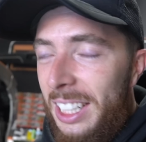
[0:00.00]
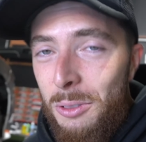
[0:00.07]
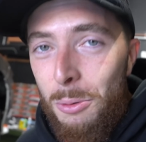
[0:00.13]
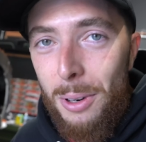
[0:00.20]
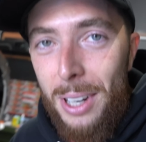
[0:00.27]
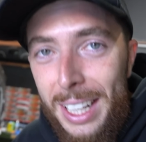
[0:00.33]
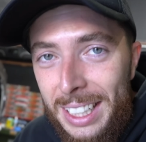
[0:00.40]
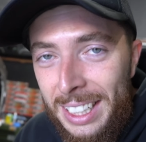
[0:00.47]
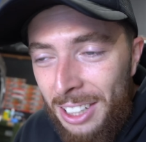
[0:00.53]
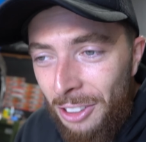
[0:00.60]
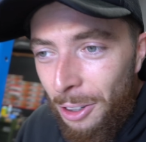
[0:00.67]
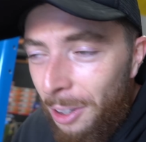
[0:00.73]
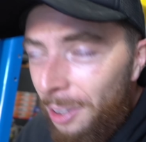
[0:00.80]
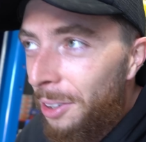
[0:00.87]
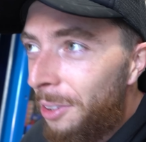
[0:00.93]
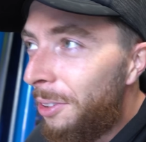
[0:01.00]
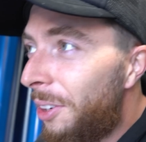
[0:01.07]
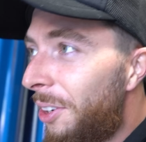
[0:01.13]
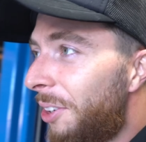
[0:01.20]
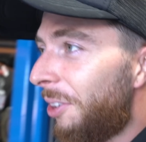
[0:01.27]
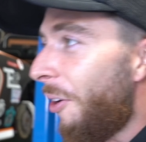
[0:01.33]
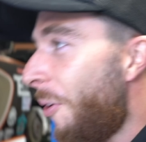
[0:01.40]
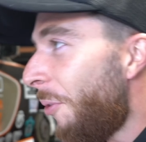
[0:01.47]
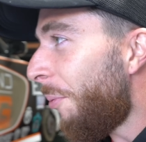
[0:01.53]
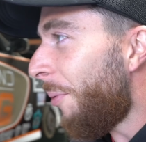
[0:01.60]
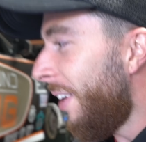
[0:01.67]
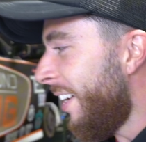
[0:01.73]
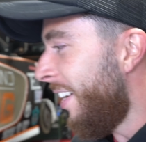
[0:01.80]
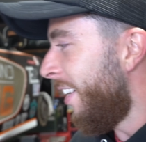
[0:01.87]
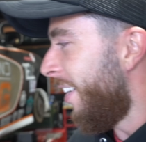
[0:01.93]
we're getting her all
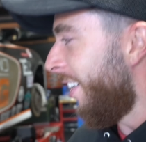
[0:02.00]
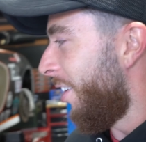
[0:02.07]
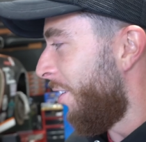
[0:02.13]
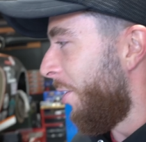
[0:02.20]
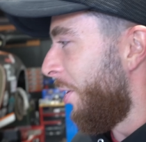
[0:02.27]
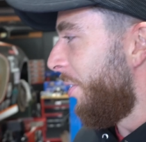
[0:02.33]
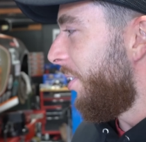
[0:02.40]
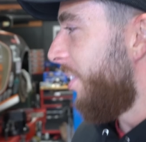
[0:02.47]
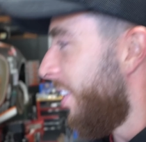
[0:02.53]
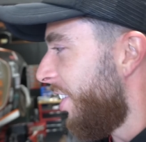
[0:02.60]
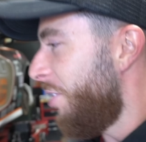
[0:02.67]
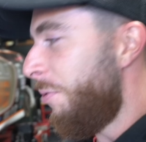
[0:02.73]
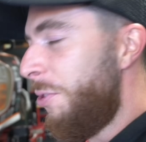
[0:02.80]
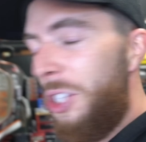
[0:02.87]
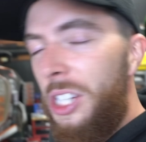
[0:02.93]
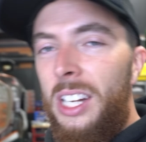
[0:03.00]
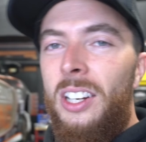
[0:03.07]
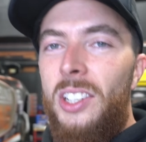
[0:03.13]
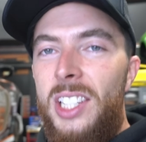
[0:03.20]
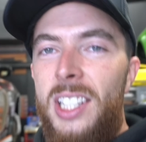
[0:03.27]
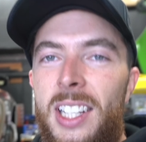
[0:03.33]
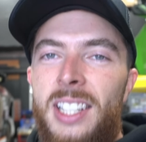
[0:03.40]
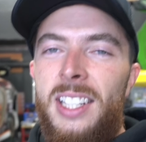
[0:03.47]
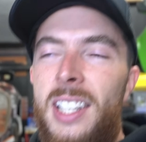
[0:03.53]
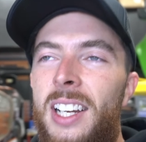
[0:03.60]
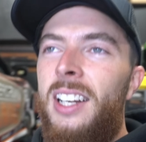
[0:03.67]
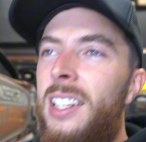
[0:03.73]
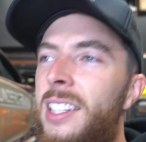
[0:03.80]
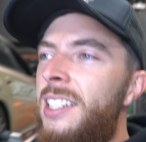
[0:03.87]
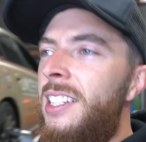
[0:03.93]
ready to go. Huge shout out to these
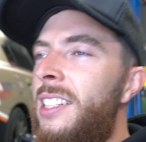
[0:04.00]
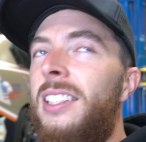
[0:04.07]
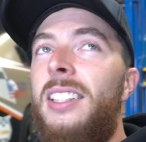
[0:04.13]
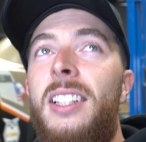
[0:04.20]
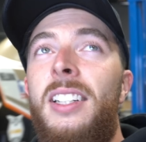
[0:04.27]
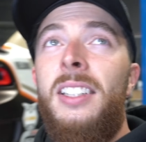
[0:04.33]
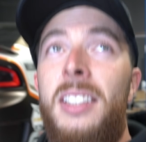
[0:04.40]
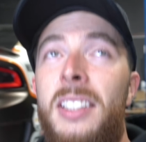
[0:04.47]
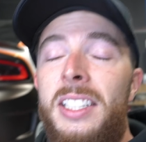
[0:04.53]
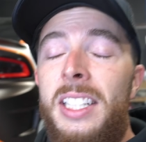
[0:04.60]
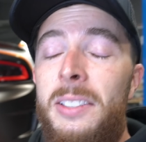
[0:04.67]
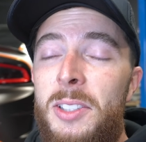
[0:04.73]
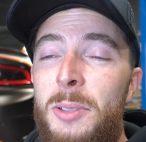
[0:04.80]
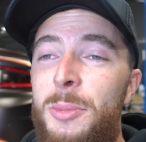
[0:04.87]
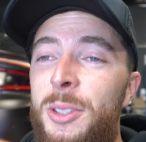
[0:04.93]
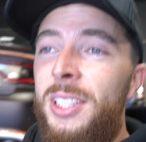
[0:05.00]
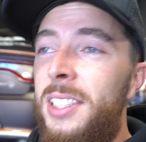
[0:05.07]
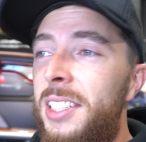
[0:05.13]
guys at Devspeed.